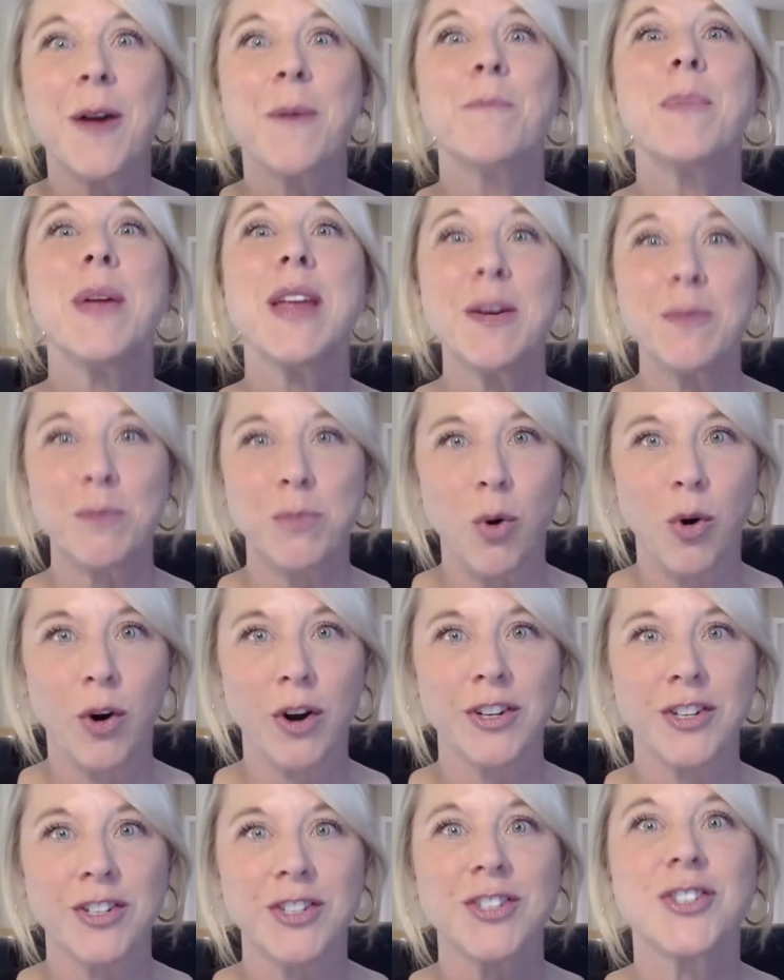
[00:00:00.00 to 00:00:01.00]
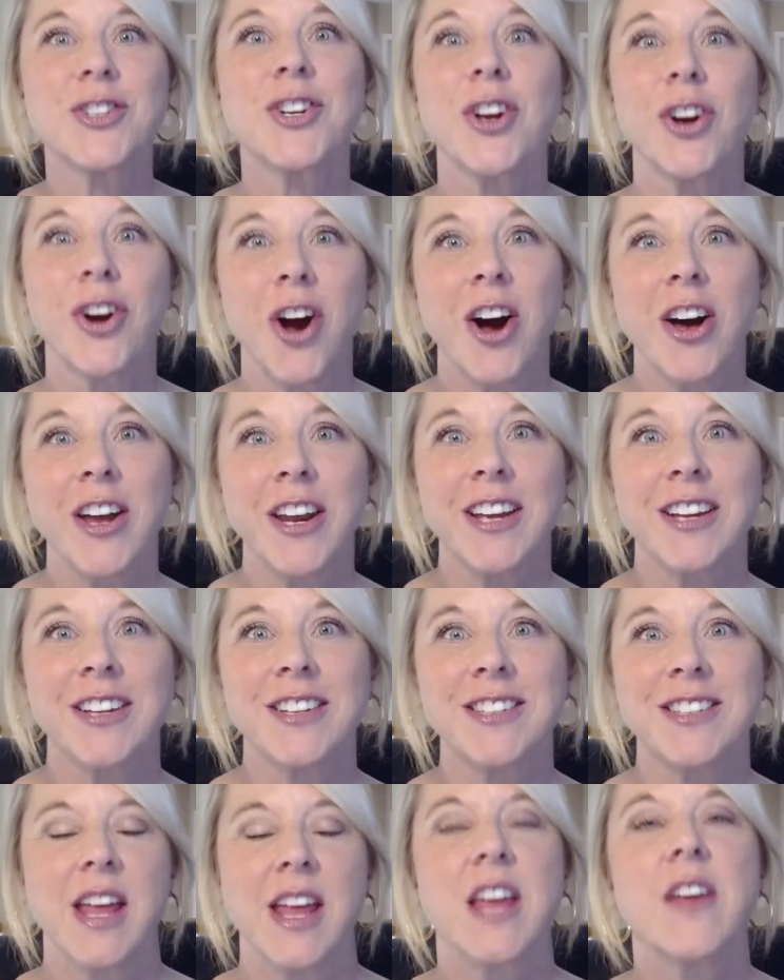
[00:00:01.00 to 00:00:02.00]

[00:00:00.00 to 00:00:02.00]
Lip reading: be important to your audience.